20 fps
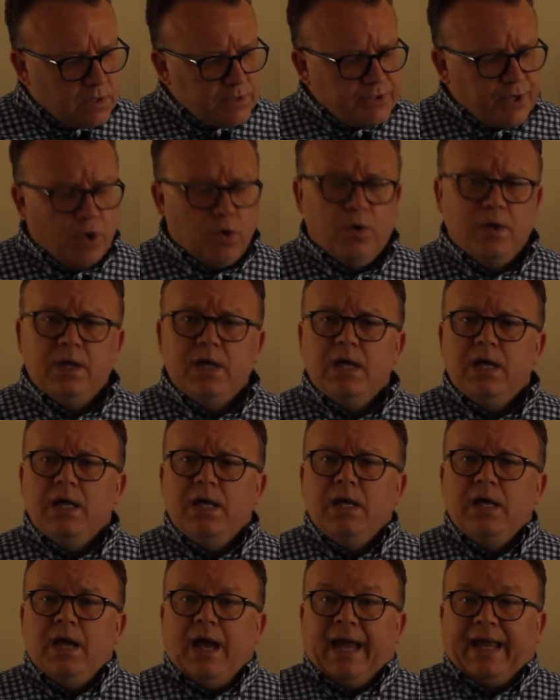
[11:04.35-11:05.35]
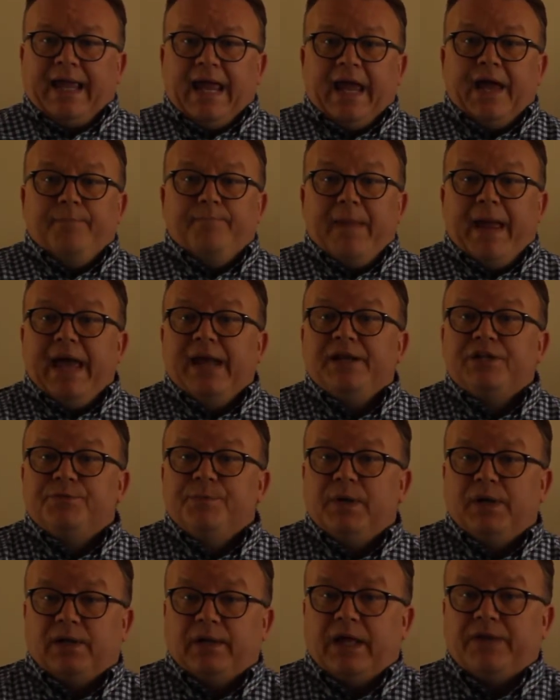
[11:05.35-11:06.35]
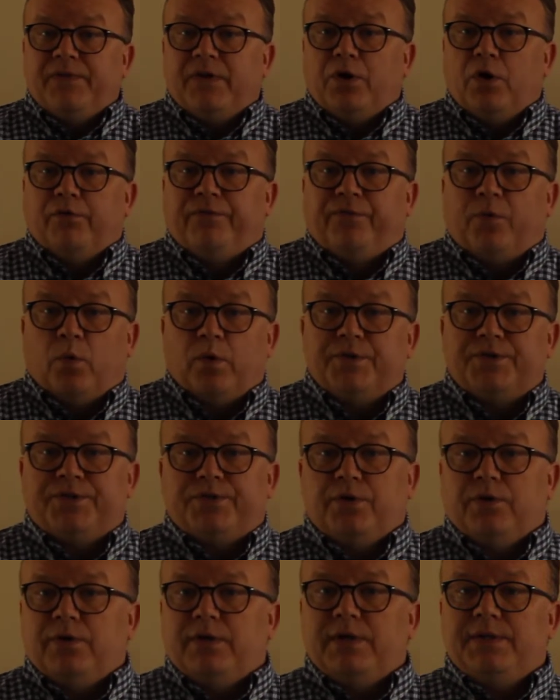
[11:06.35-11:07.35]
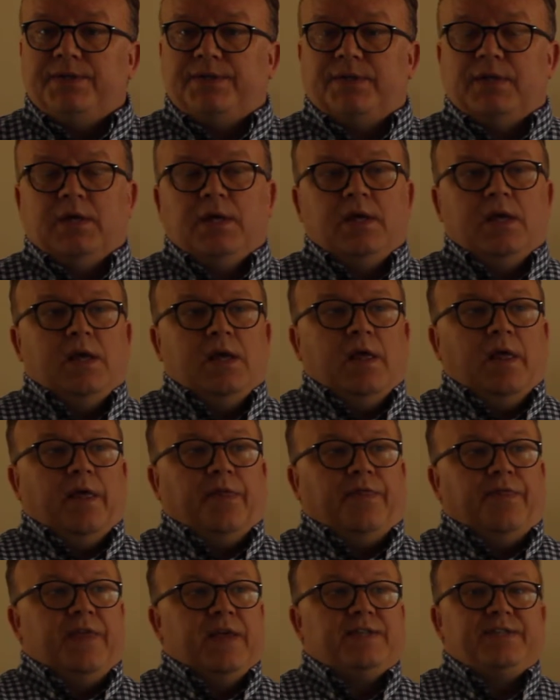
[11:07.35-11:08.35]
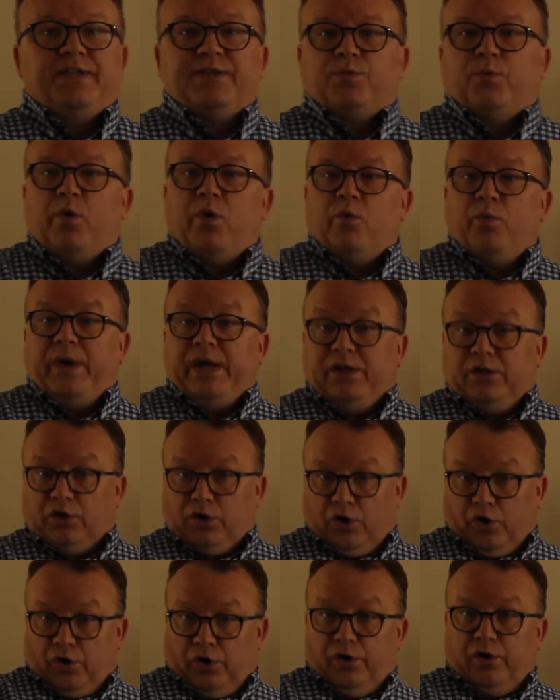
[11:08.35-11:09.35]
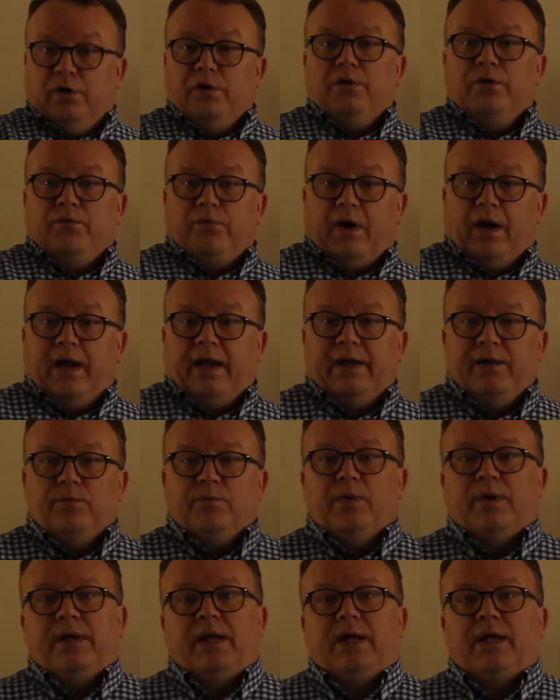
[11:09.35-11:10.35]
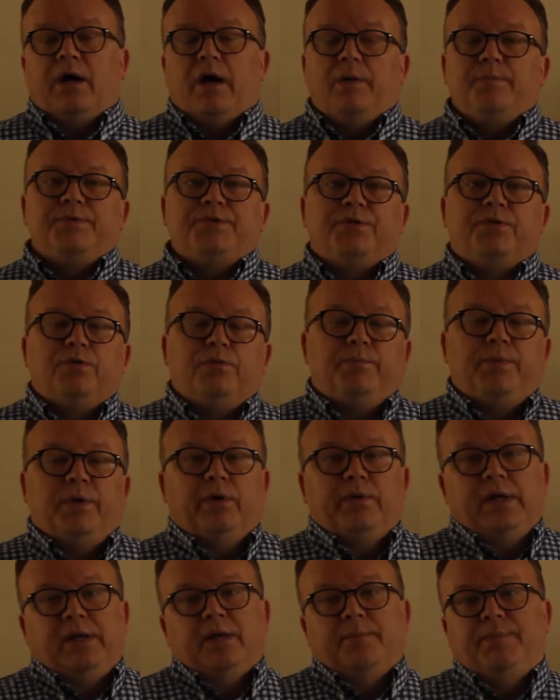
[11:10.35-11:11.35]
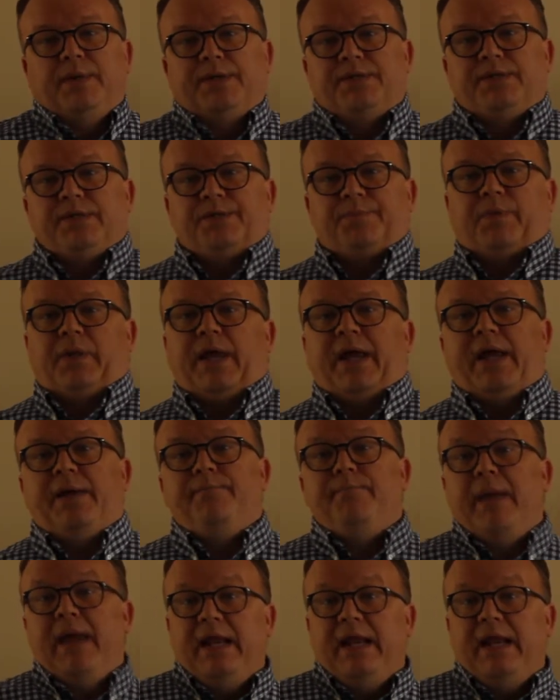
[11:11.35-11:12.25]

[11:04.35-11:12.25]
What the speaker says: So again, Management 1104 students, this is what we learn, right, when it comes to building a business plan.